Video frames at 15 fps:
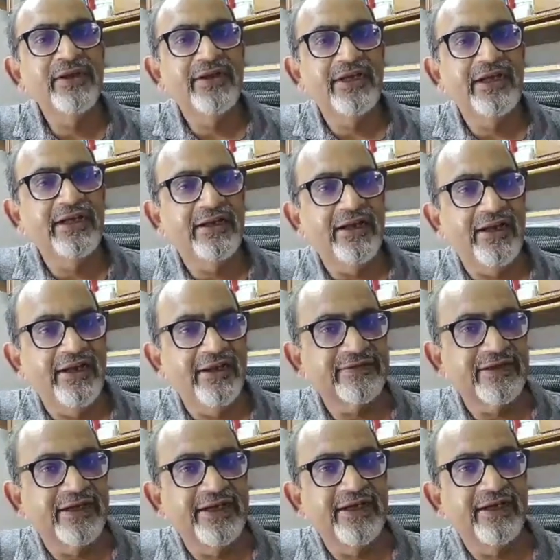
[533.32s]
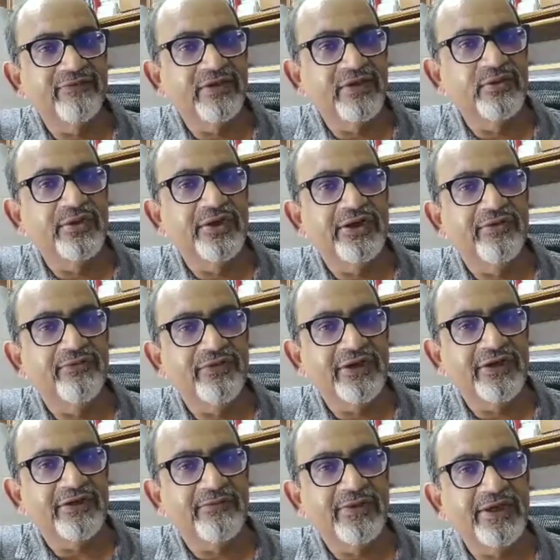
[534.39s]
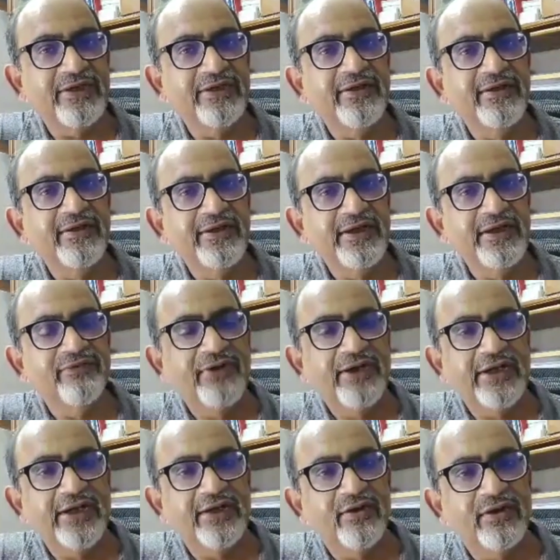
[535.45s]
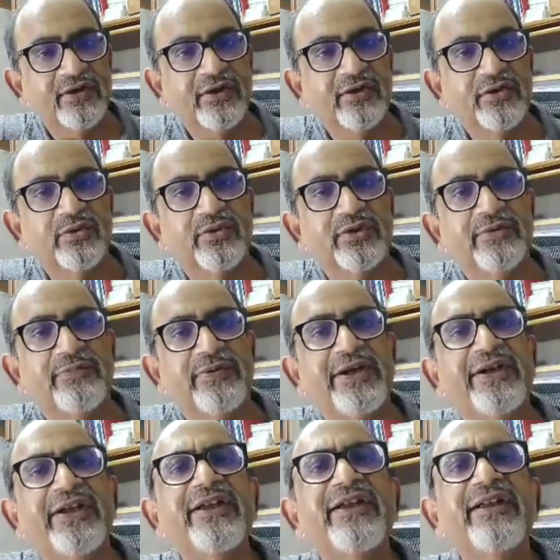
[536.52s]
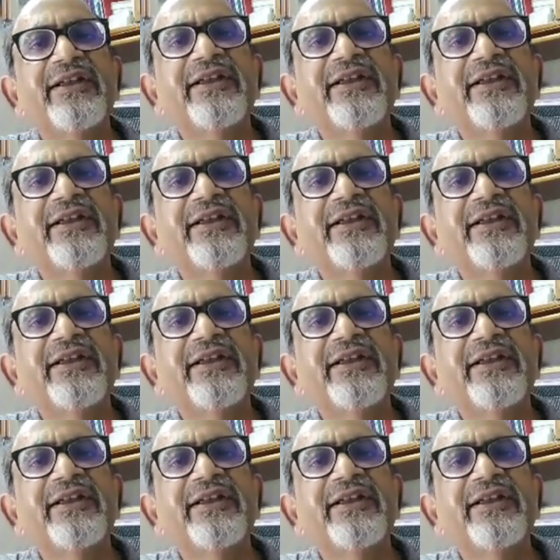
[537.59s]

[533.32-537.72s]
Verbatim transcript: In case I have to do a nephrectomy, if I cannot control the bleeding,